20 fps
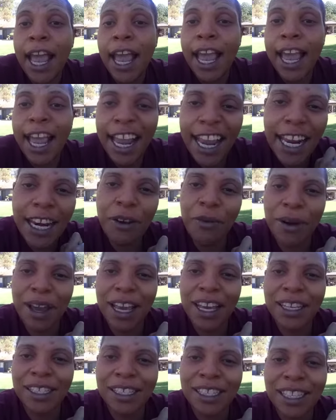
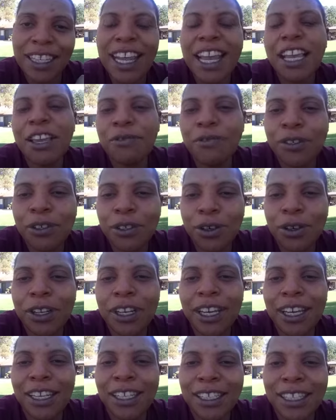Anyways, thank you for
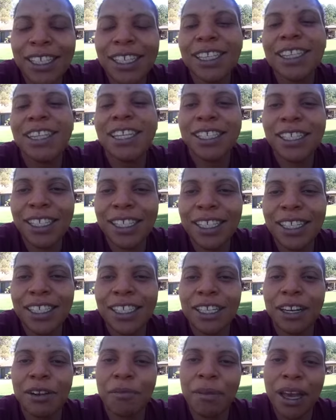tuning in to this
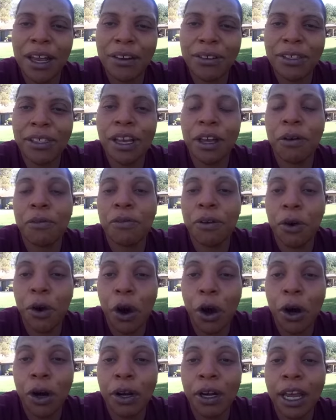edition of Matters of Your
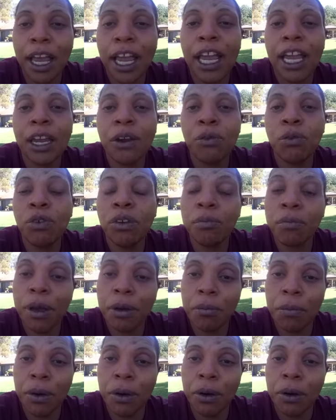Heart. And
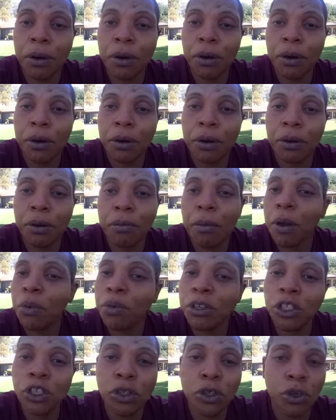remember, no matter
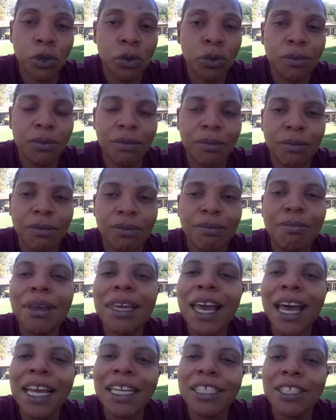what you do, be
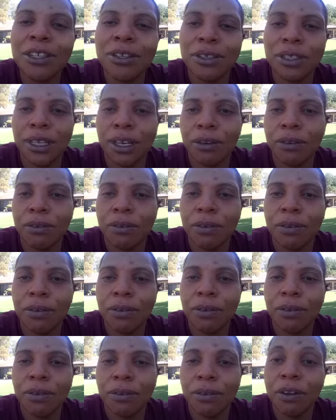kind to yourself.
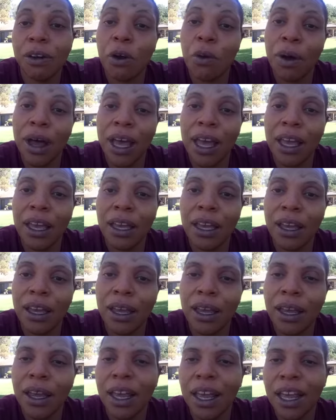You know why?
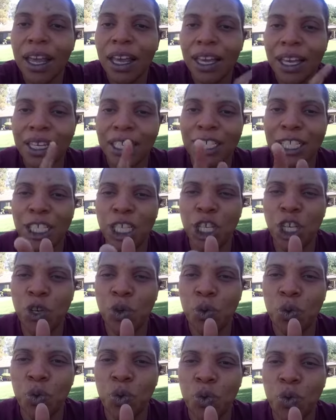Because you
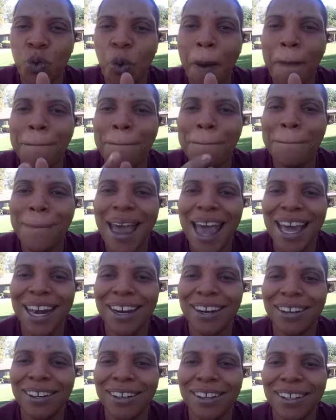matter.
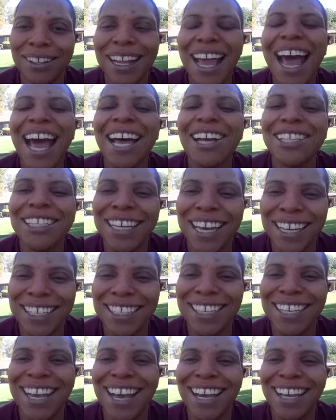I'll talk
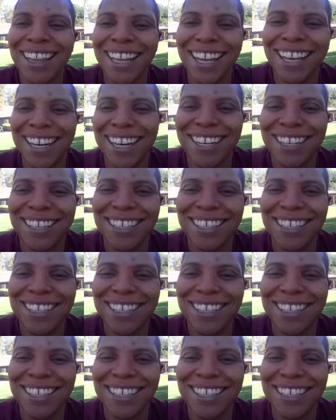to y'all later.